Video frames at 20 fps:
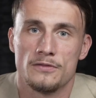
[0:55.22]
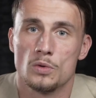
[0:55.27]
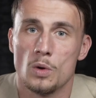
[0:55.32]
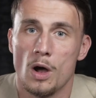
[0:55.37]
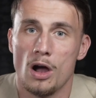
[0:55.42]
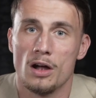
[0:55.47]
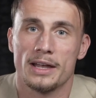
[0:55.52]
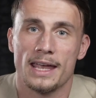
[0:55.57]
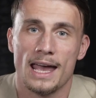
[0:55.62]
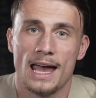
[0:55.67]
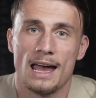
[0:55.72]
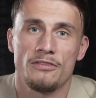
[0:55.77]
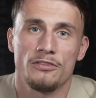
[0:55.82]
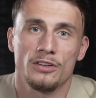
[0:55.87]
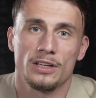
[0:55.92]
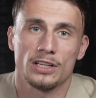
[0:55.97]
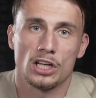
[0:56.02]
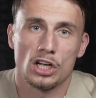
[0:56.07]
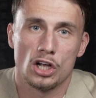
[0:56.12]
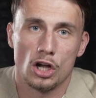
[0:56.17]
if you aren't
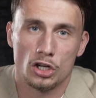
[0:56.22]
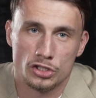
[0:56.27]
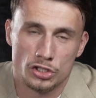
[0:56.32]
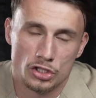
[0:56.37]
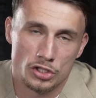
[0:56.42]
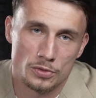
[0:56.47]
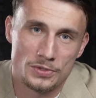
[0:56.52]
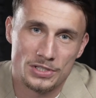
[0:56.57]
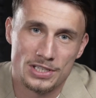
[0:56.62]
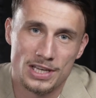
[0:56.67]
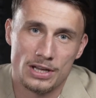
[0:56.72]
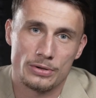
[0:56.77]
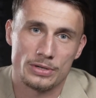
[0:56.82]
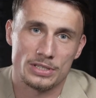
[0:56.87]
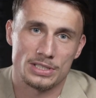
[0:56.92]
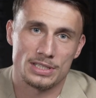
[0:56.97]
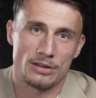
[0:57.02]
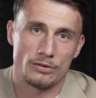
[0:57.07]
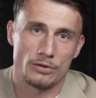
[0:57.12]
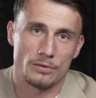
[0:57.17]
careful, it can cost you some
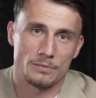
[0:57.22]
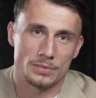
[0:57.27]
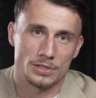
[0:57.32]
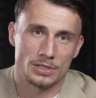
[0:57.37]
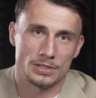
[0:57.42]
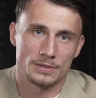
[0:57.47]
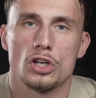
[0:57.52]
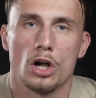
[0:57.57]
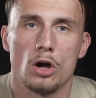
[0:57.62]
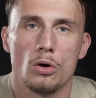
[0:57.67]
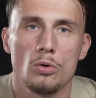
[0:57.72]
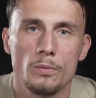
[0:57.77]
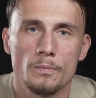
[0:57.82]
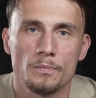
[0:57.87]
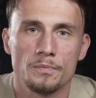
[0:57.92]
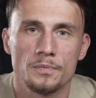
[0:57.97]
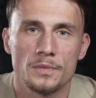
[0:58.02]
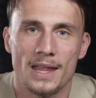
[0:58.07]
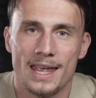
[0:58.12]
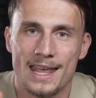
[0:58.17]
serious dirhams. So
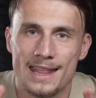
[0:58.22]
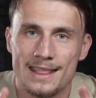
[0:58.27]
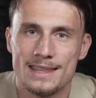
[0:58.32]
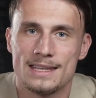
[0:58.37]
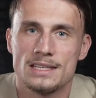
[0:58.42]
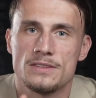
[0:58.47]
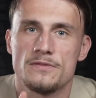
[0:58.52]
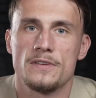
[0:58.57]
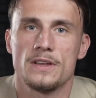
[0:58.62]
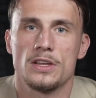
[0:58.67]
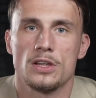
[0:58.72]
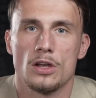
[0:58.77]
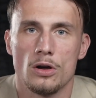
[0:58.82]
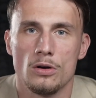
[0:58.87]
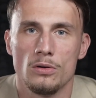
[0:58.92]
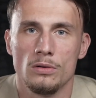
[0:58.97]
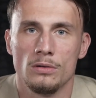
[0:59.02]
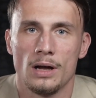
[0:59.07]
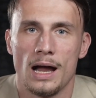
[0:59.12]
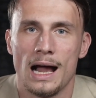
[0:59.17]
in this
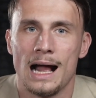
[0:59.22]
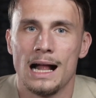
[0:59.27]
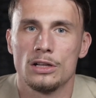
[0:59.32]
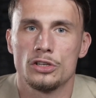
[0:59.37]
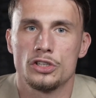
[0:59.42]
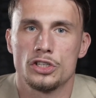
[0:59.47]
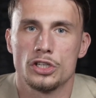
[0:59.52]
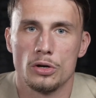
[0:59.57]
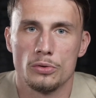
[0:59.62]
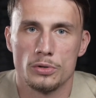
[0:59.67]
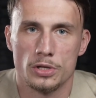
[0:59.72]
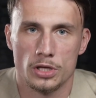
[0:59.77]
video, I'll show